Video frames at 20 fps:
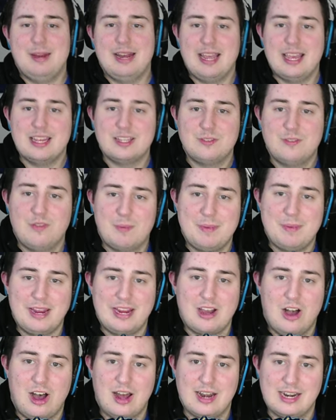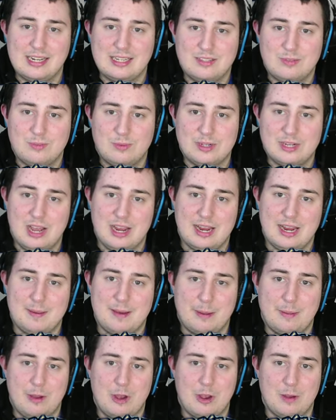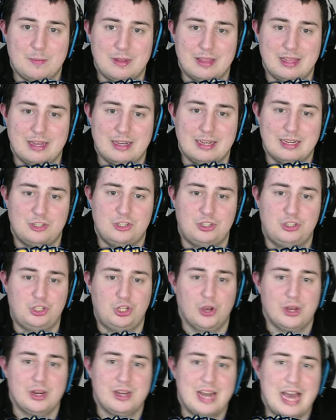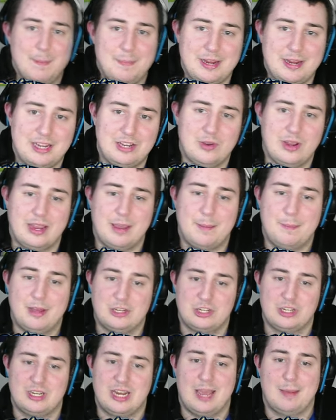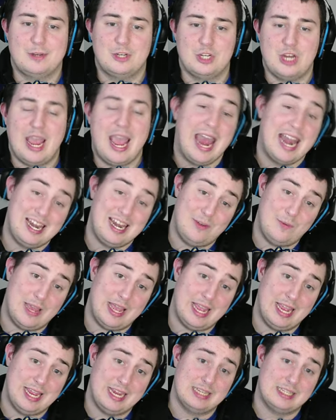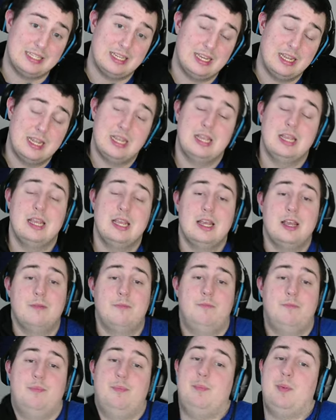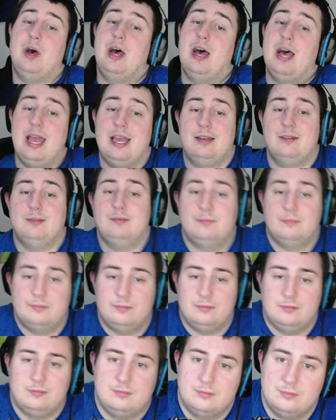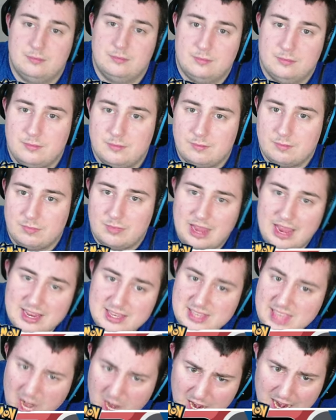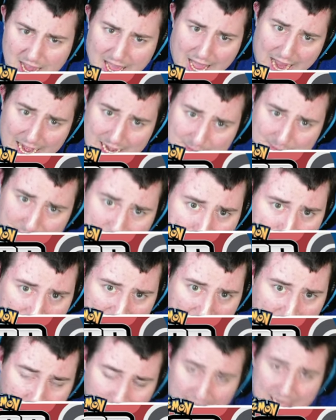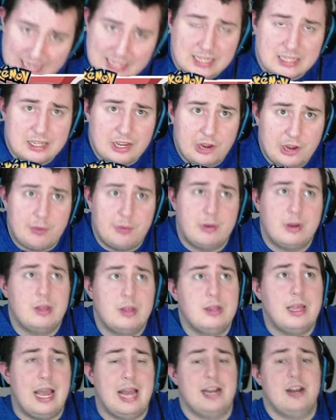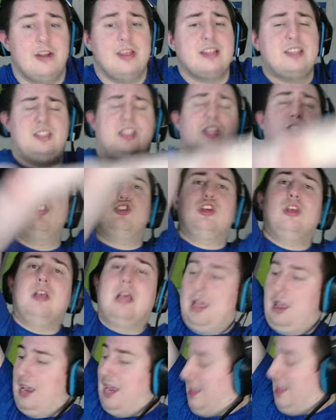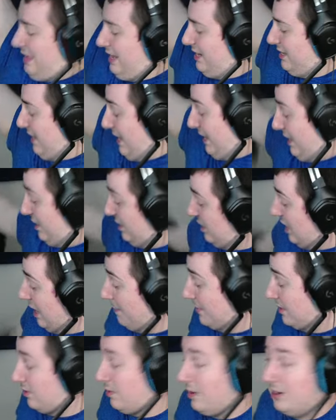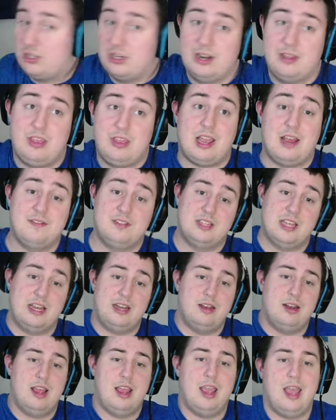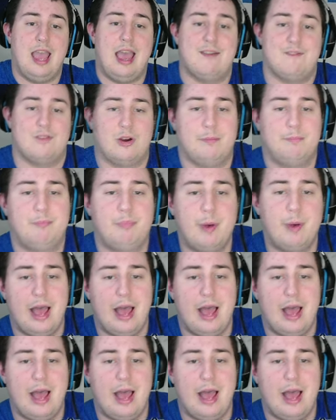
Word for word: if we're being honest, we're talking about a Pokemon that should not be doing a bunch of damage anyways. But, is there an item that paralyzes you? I know that's, okay, that is like the dumbest question I think I've said ever, but